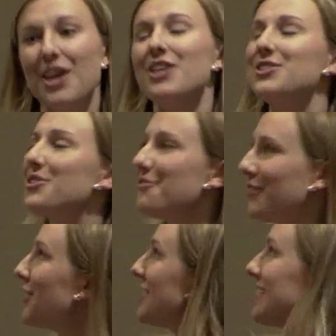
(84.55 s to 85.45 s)
So the
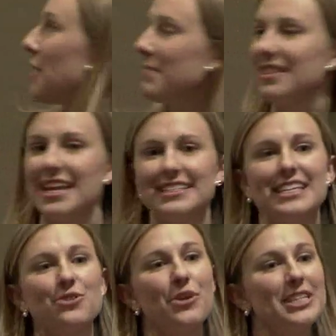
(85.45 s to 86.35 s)
first step in this
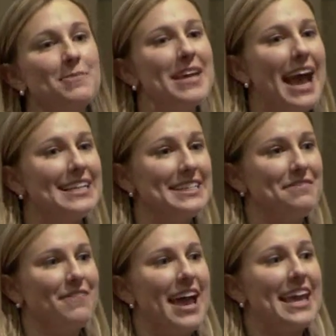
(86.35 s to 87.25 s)
is going to be
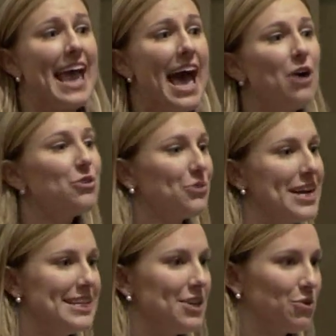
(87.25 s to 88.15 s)
identifying how
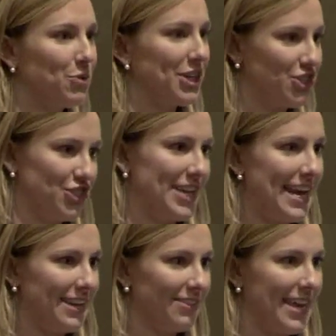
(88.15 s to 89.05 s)
grain yield works
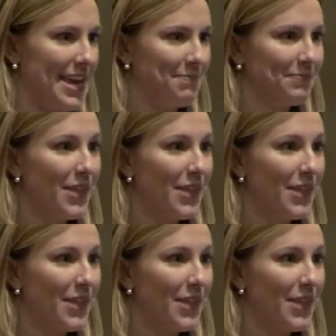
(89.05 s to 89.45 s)
genetically.